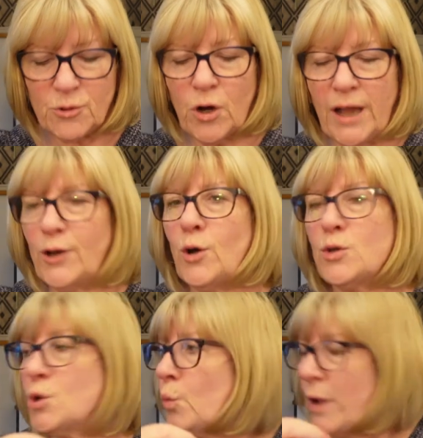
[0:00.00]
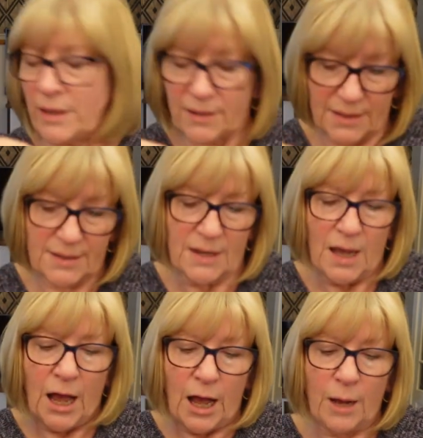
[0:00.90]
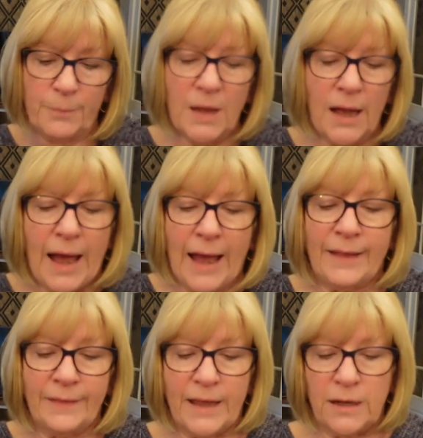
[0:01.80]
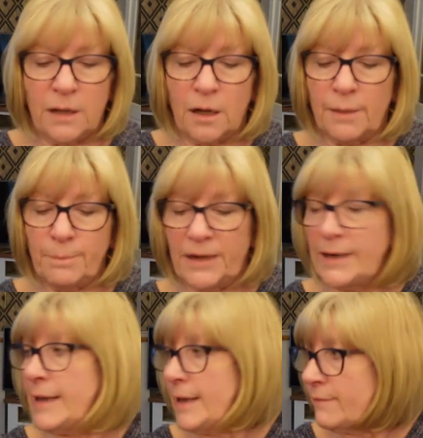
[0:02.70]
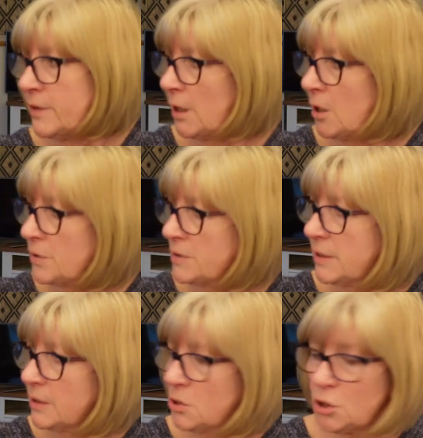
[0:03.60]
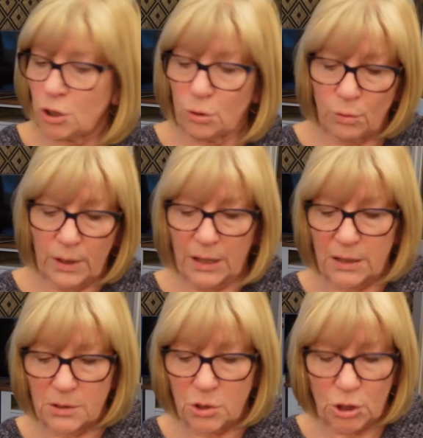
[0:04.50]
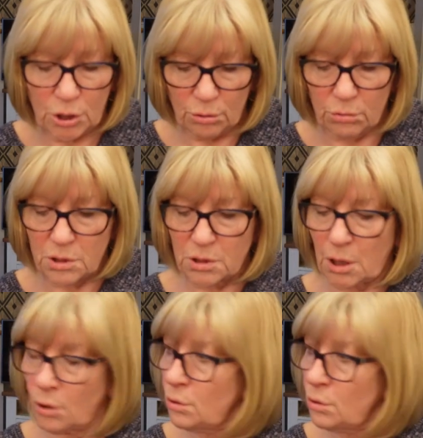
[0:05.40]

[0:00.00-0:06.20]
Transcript: trying not to wince. And then I believe the last thing to do is to sew